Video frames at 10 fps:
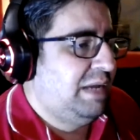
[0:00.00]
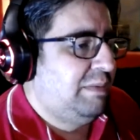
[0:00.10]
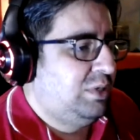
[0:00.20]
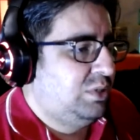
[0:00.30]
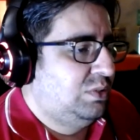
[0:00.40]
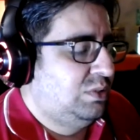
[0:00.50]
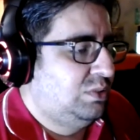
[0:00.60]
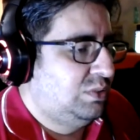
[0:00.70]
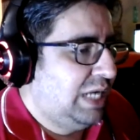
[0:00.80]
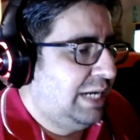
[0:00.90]
be able to
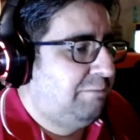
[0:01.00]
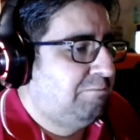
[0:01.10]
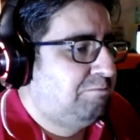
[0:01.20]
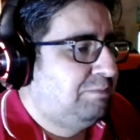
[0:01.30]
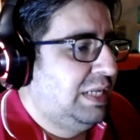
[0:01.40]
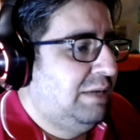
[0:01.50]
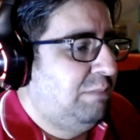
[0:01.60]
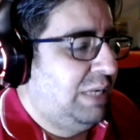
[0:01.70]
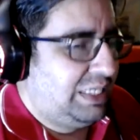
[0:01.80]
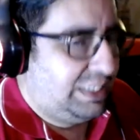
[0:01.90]
do that.
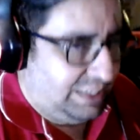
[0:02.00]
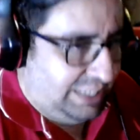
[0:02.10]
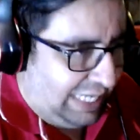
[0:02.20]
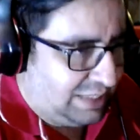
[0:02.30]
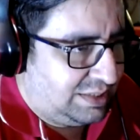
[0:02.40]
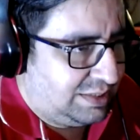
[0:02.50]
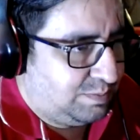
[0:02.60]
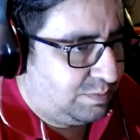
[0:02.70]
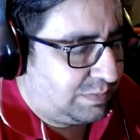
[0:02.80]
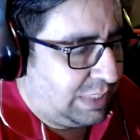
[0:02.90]
But yes,
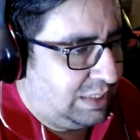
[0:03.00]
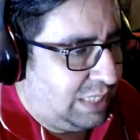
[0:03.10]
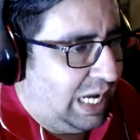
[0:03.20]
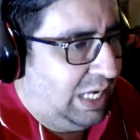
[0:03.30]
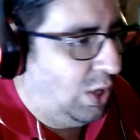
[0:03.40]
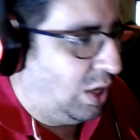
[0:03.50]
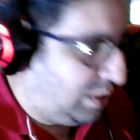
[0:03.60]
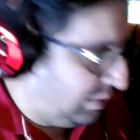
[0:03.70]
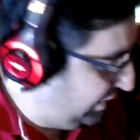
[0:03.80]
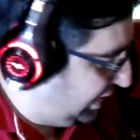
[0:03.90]
a lot
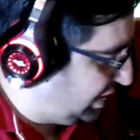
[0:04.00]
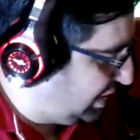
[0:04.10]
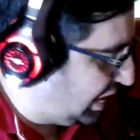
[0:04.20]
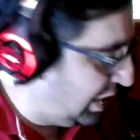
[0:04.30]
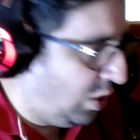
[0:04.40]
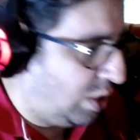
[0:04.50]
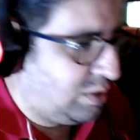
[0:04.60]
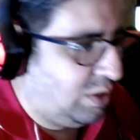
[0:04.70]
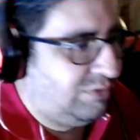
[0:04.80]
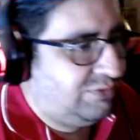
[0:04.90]
of it, a lot
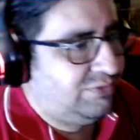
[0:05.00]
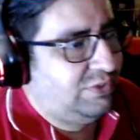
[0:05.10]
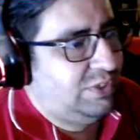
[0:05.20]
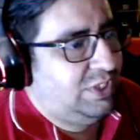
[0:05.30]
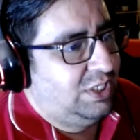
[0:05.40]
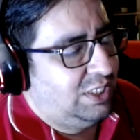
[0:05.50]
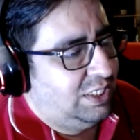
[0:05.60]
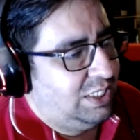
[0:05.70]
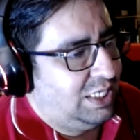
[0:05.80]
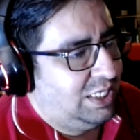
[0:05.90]
of
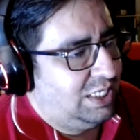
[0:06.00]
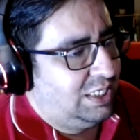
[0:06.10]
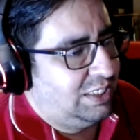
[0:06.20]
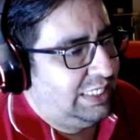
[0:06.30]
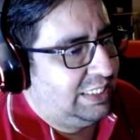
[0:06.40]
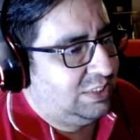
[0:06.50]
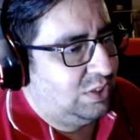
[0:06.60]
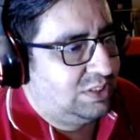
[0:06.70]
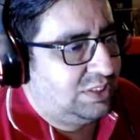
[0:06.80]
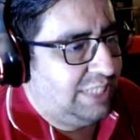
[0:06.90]
it is
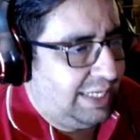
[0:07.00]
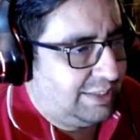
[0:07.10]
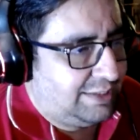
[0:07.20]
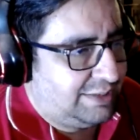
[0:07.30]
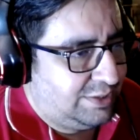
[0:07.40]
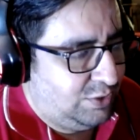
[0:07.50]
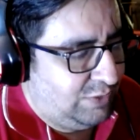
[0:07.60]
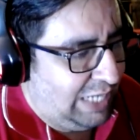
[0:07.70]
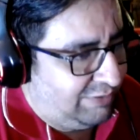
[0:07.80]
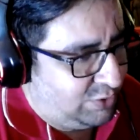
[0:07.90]
on stake. You
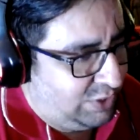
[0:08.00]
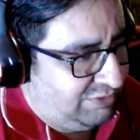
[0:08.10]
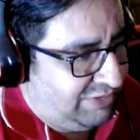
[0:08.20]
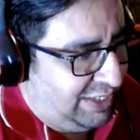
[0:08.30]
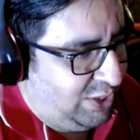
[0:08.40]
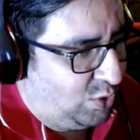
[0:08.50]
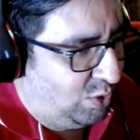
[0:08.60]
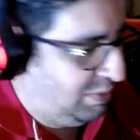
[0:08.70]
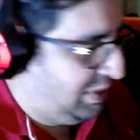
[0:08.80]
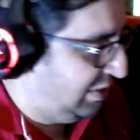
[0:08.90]
have to defend your
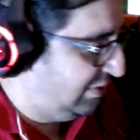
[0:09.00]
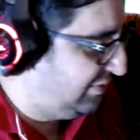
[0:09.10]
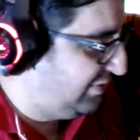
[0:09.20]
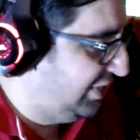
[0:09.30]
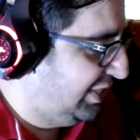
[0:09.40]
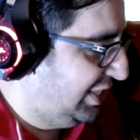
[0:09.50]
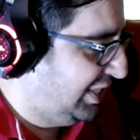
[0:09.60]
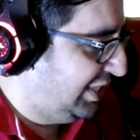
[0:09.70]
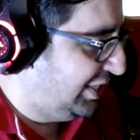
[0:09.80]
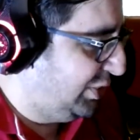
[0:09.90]
home turf.
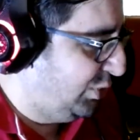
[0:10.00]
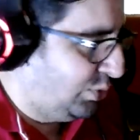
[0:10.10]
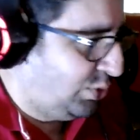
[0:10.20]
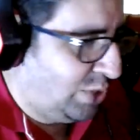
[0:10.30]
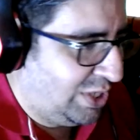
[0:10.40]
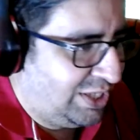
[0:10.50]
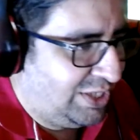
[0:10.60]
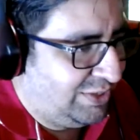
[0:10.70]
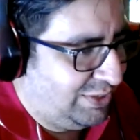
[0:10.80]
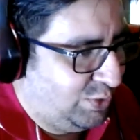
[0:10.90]
You don't
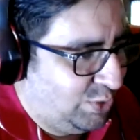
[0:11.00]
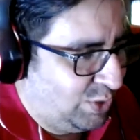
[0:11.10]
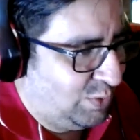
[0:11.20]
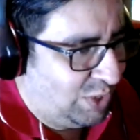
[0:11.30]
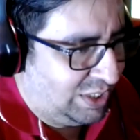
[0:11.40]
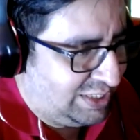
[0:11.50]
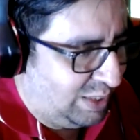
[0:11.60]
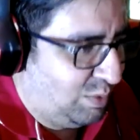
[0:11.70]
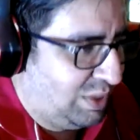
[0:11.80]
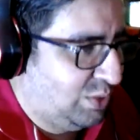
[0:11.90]
you don't want
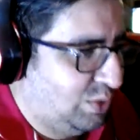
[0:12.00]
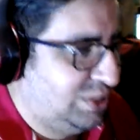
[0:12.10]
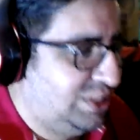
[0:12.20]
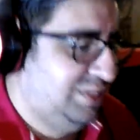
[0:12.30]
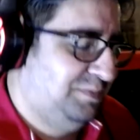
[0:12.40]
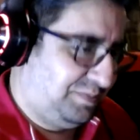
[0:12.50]
someone who's